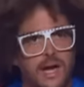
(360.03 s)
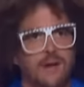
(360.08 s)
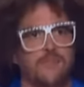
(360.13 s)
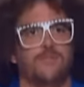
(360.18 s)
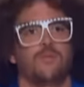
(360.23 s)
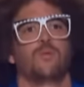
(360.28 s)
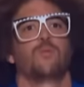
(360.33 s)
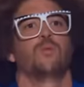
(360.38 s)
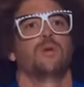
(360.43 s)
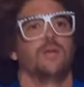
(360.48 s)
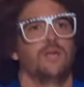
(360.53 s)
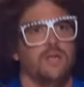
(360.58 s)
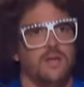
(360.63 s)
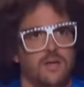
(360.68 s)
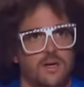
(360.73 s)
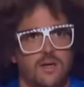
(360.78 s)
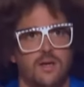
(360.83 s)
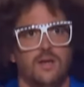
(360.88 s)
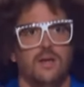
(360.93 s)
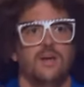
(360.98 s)
after
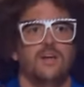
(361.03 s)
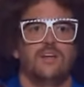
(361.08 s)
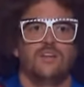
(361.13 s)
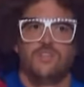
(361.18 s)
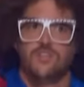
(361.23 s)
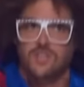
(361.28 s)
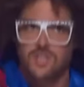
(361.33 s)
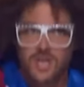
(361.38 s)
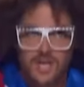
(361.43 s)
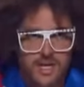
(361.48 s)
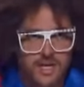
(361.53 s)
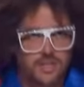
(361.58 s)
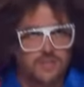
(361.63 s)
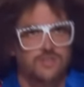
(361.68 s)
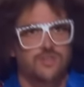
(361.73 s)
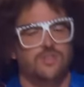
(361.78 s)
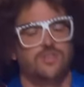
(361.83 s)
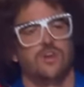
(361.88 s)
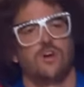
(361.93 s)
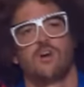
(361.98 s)
week change
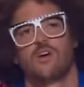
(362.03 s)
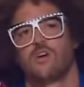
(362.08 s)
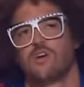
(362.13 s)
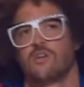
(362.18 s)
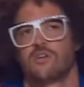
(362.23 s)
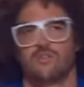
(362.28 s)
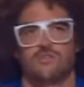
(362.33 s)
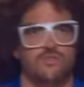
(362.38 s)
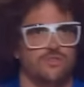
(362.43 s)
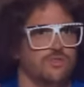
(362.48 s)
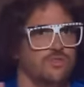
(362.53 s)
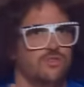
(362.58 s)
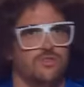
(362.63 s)
songs,